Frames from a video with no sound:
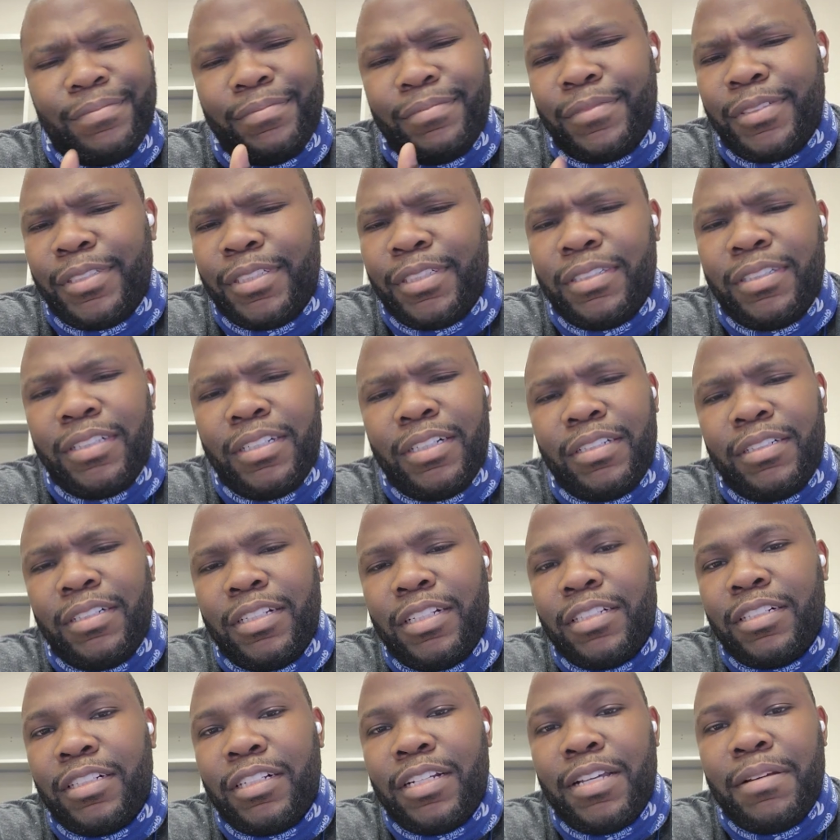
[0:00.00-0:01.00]
But no,
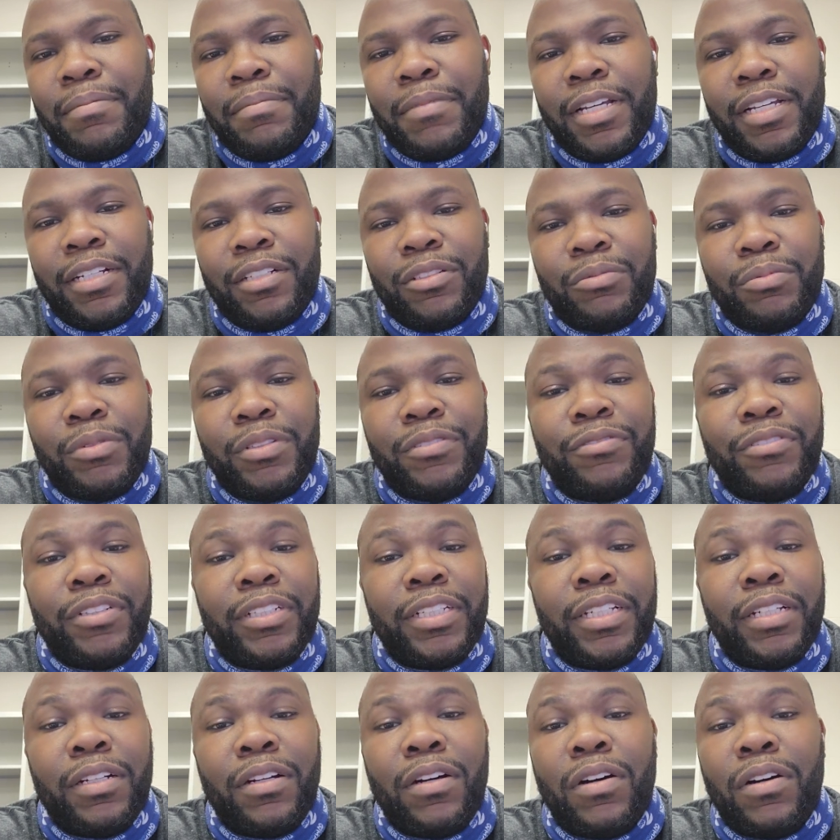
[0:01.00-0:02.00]
none of that matters. We
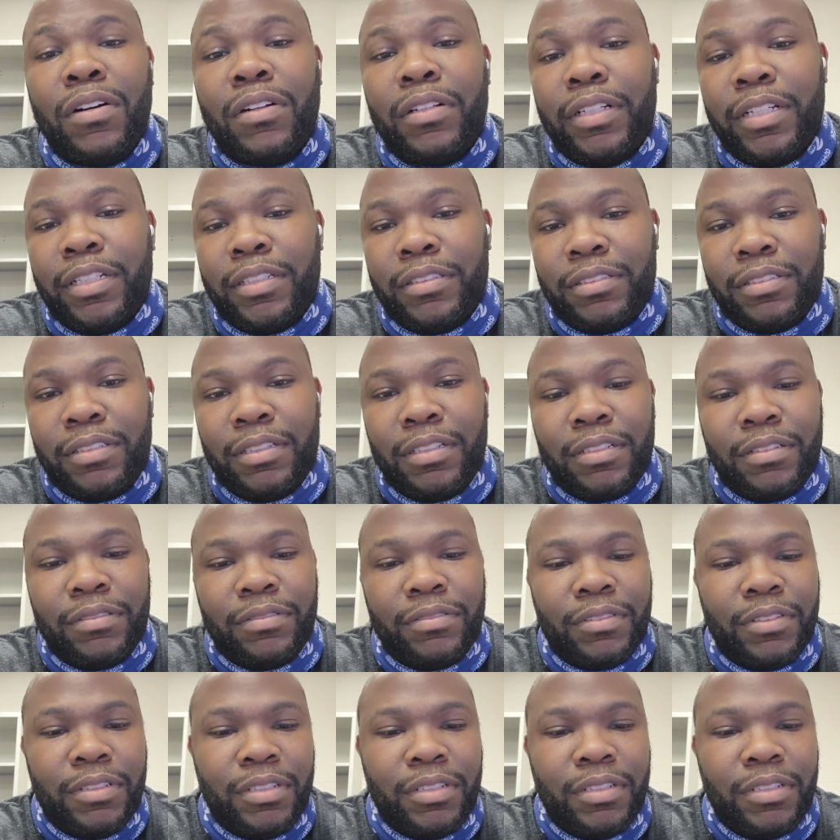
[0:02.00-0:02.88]
forget all that stuff.